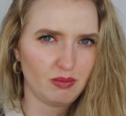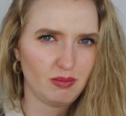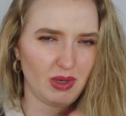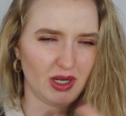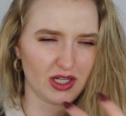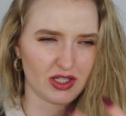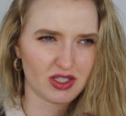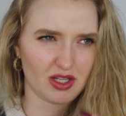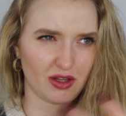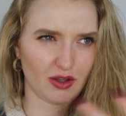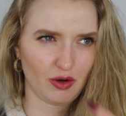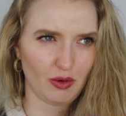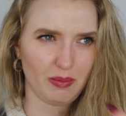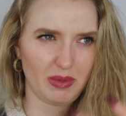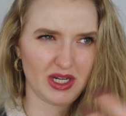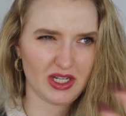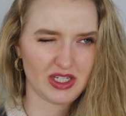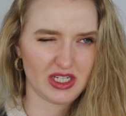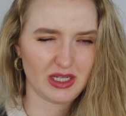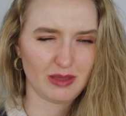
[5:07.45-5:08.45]
but it's a little
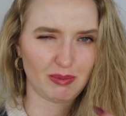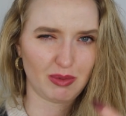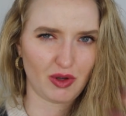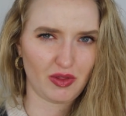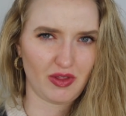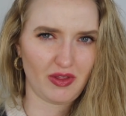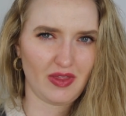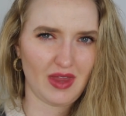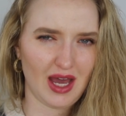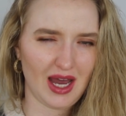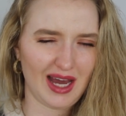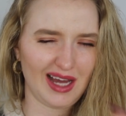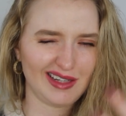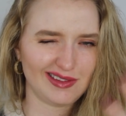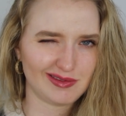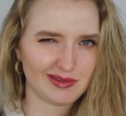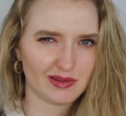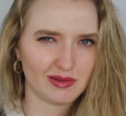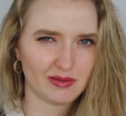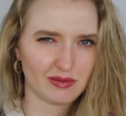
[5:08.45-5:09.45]
bit deeper than
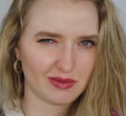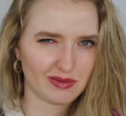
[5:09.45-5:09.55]
that,